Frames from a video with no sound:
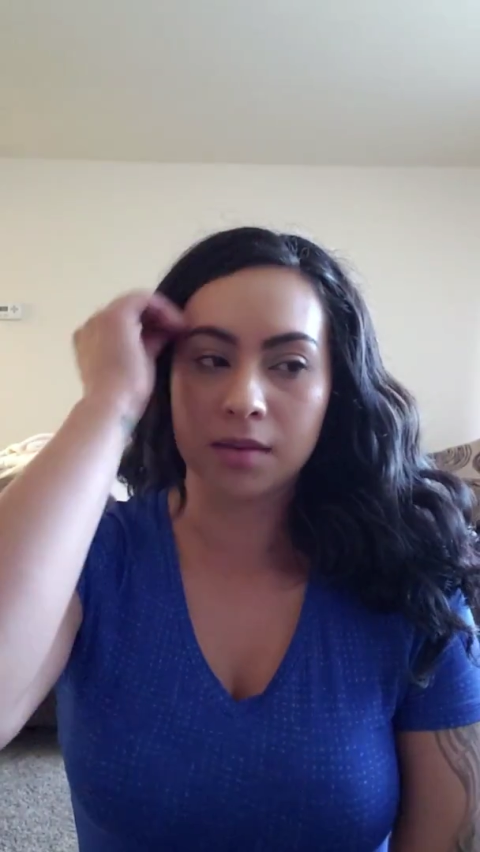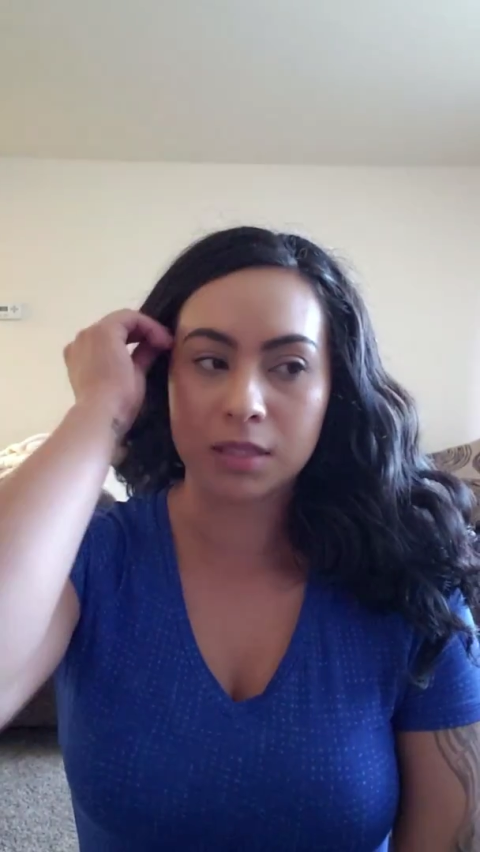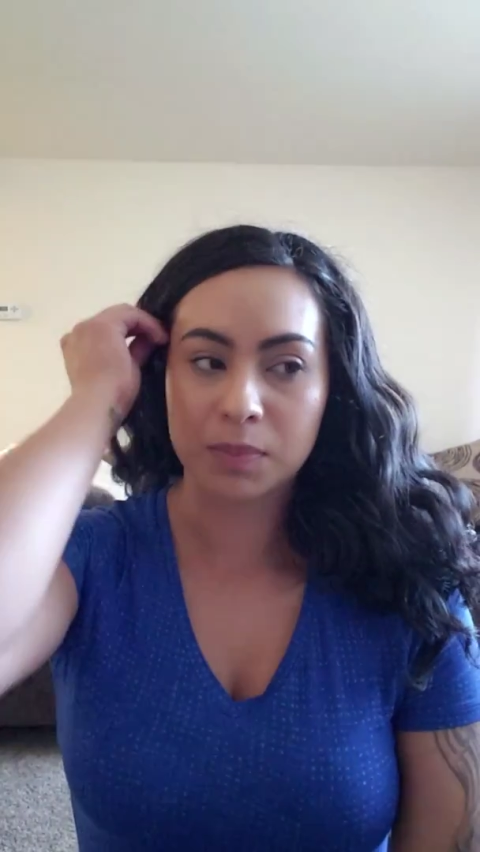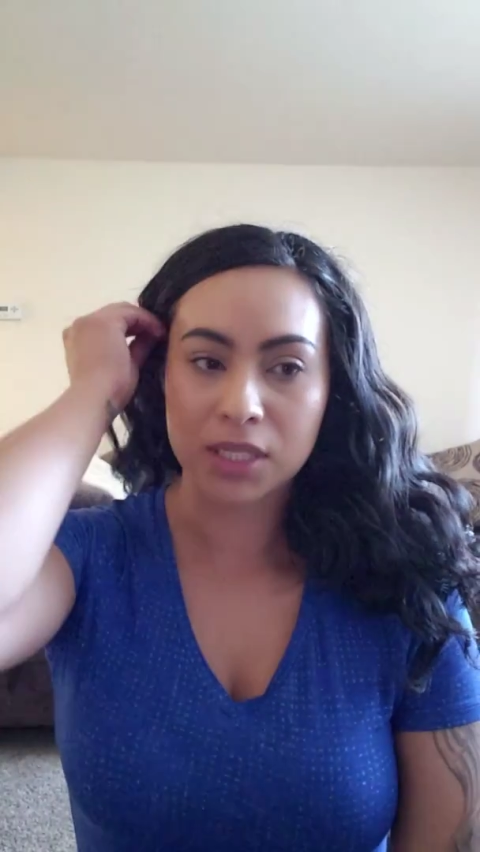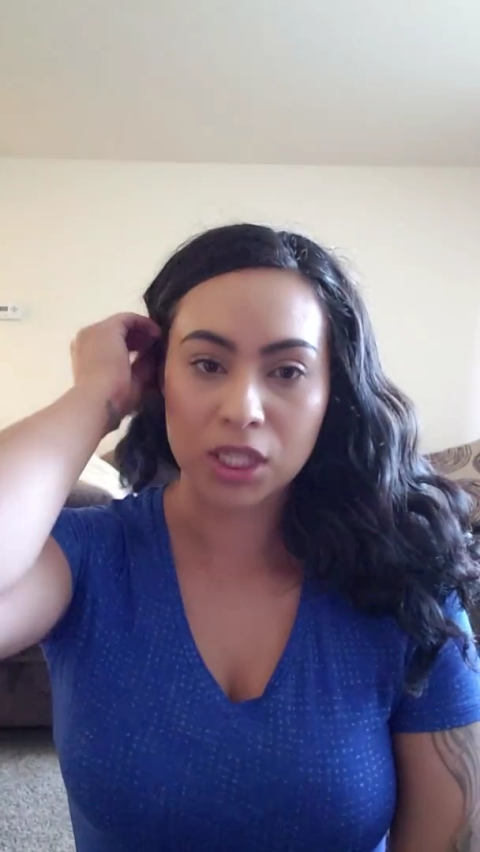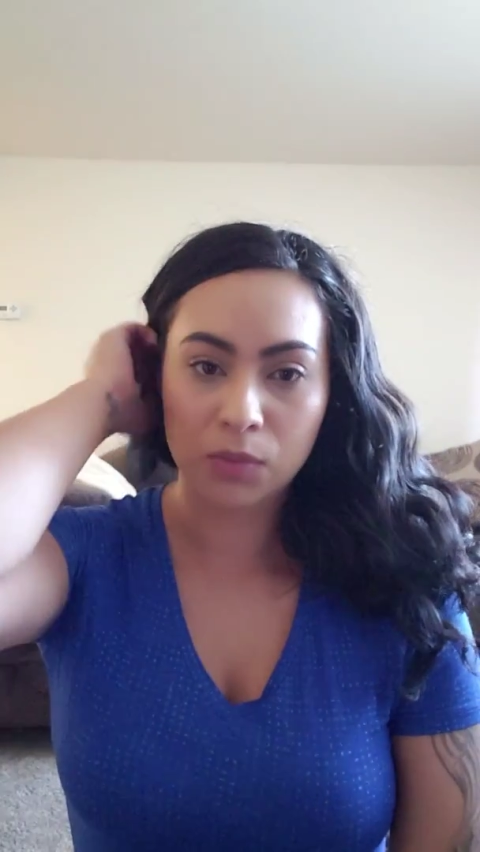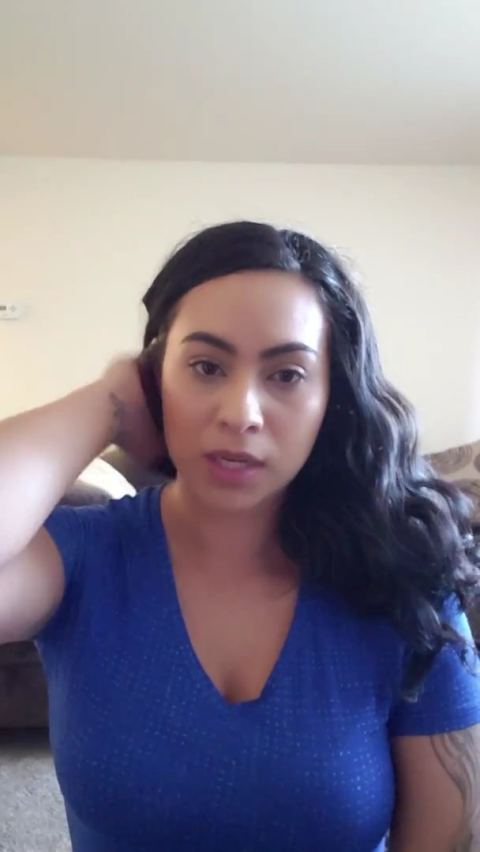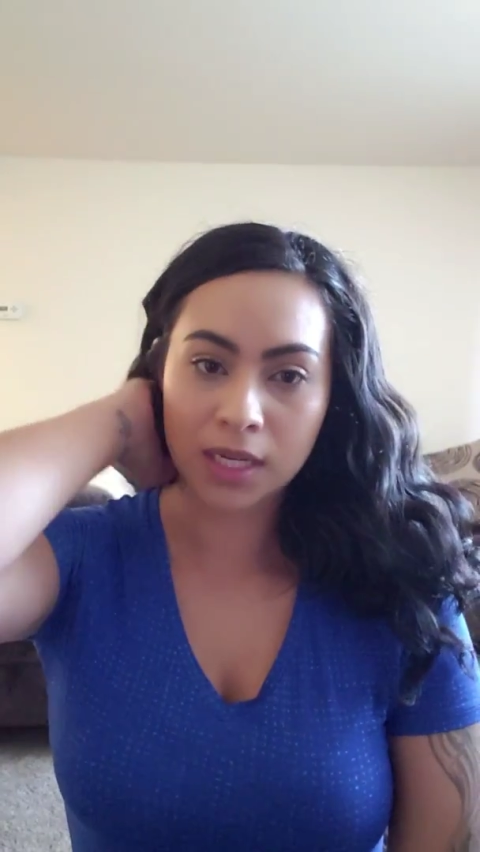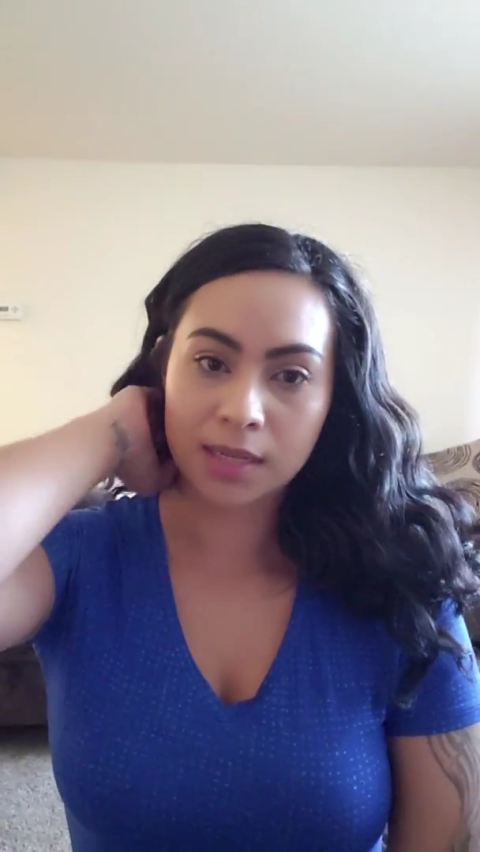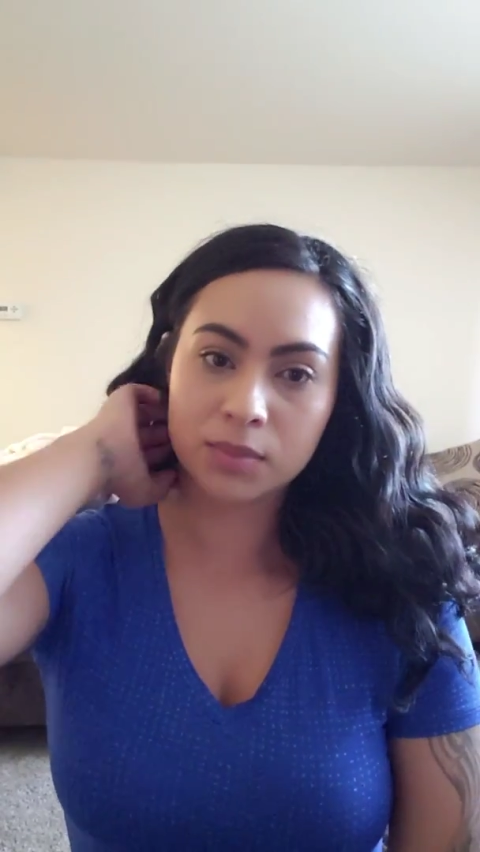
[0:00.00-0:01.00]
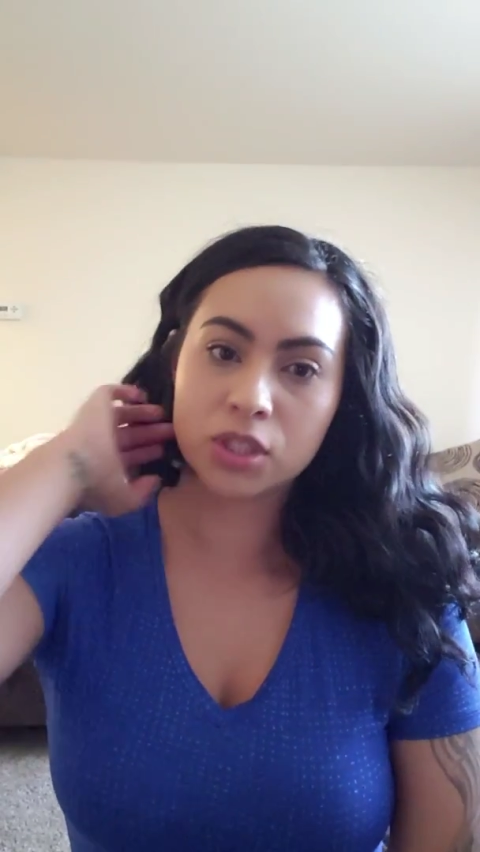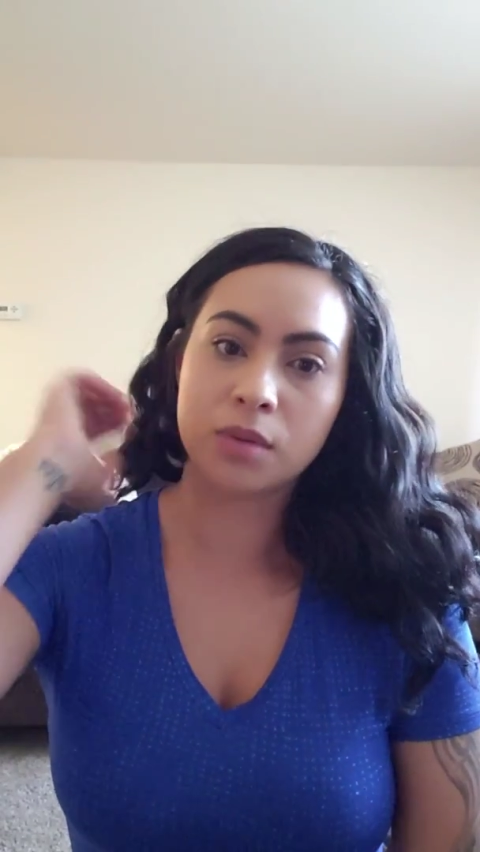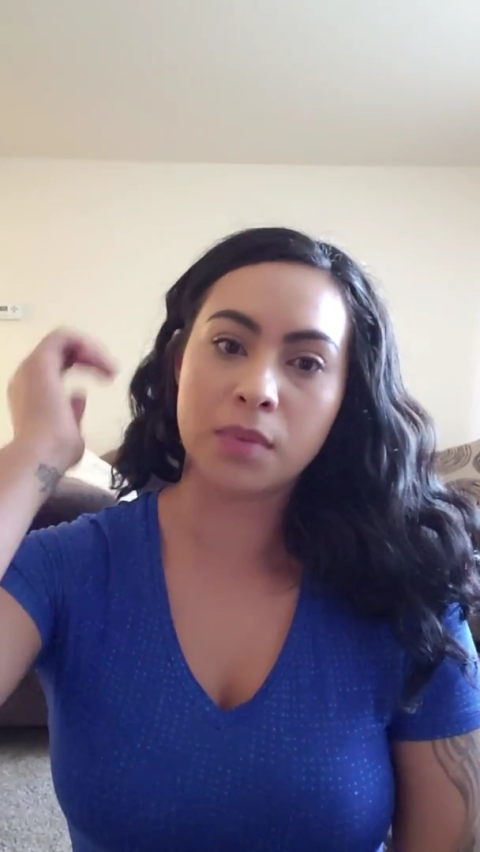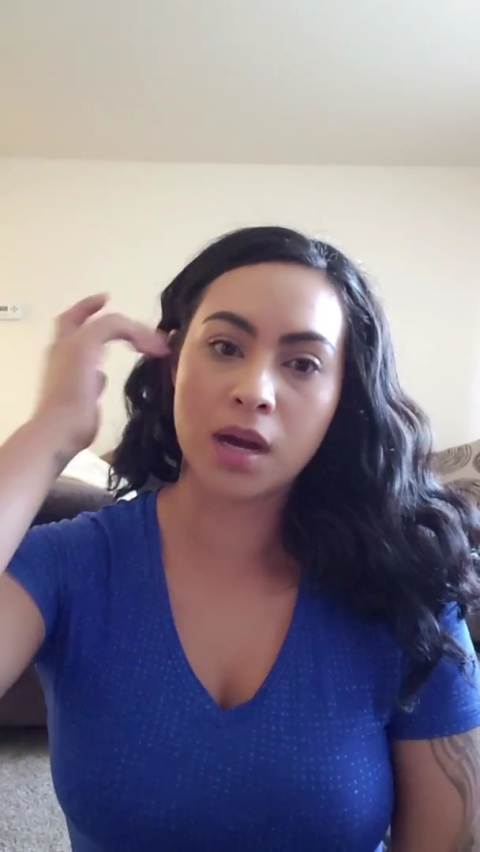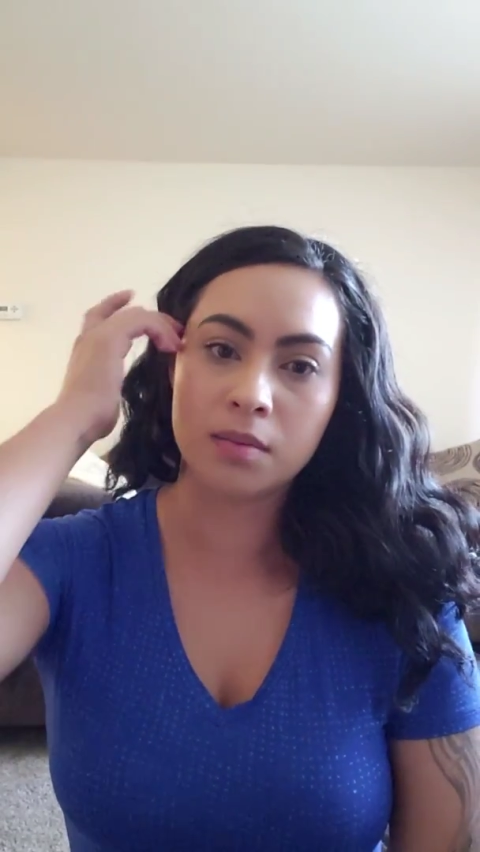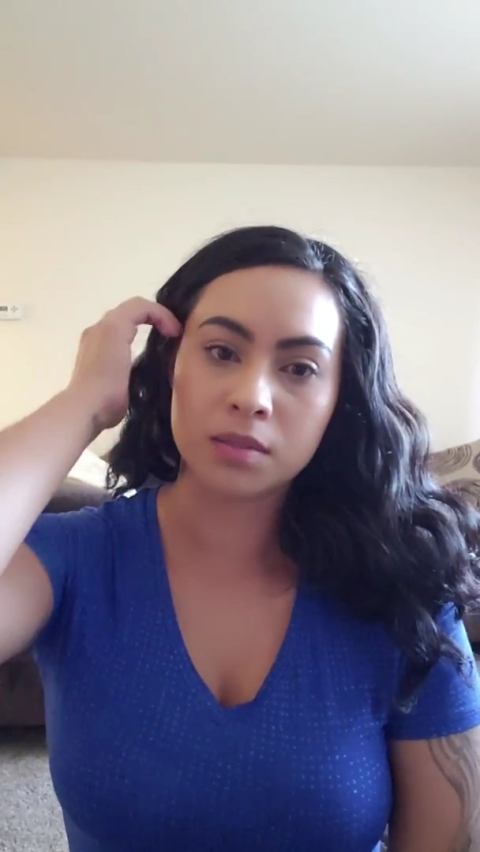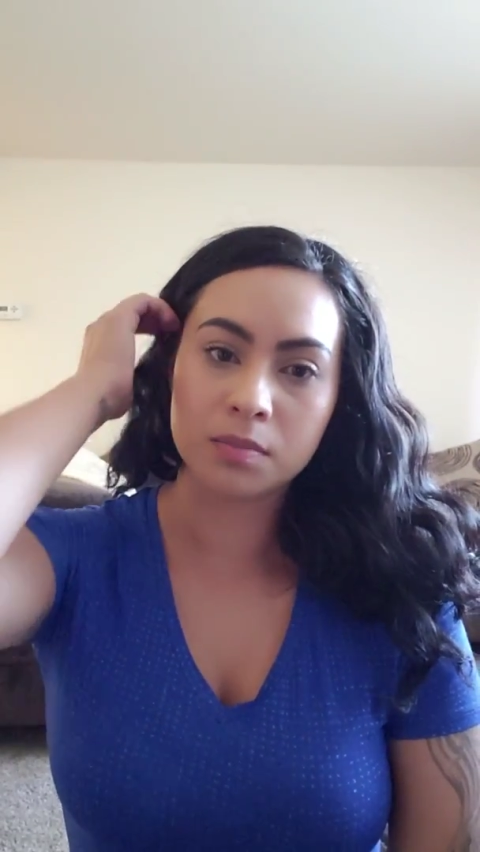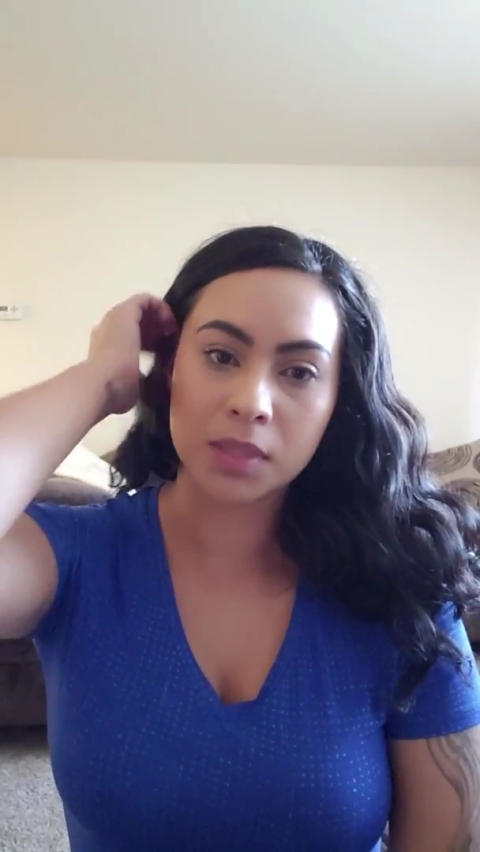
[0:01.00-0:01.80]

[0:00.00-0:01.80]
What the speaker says: especially when it comes to moms,